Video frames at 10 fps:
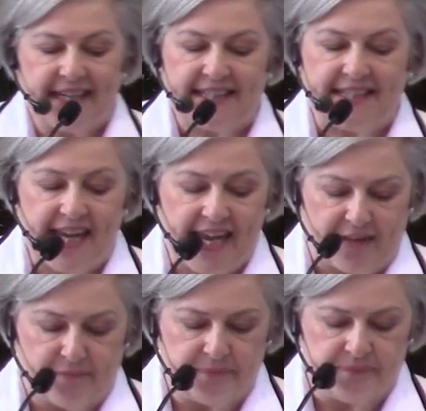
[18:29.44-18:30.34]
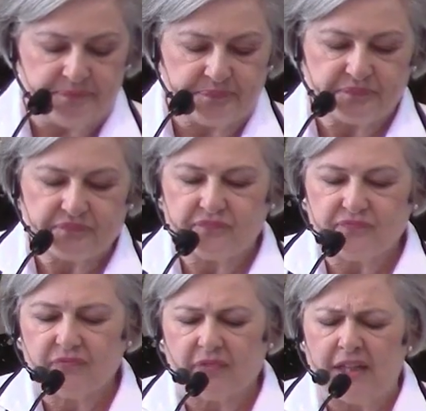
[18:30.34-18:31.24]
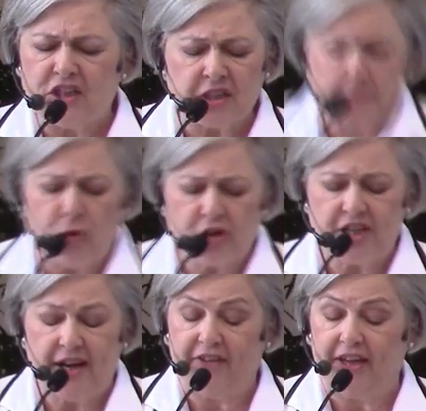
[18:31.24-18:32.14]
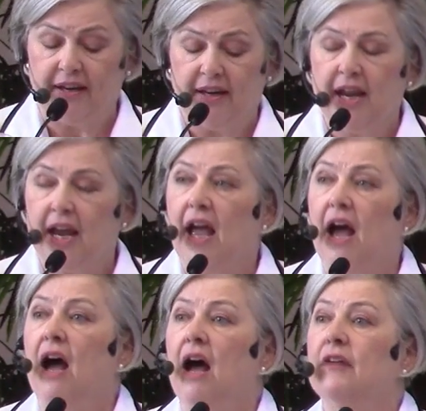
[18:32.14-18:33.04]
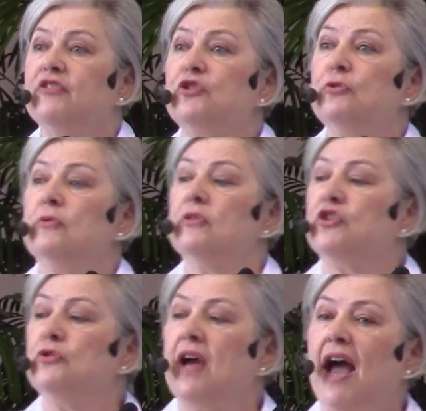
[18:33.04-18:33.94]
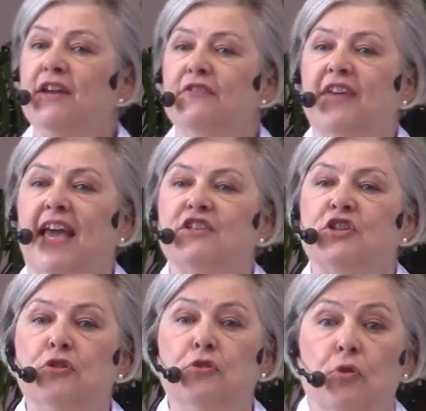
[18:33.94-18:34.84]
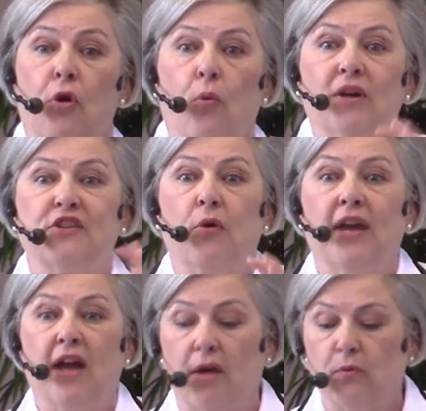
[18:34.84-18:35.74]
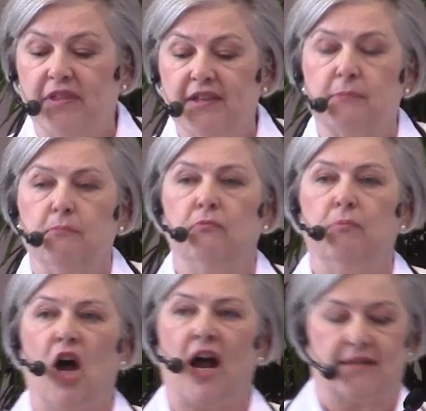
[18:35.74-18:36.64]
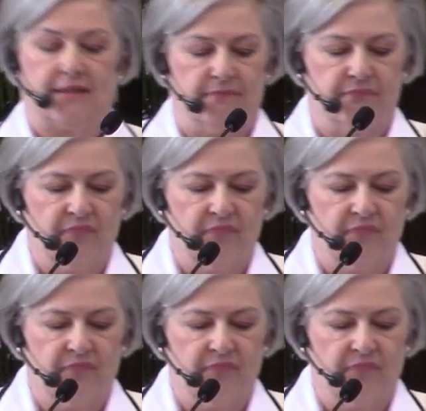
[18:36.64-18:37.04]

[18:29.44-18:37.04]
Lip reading: 16, just a portion of it, to kind of get to what's going on with this box.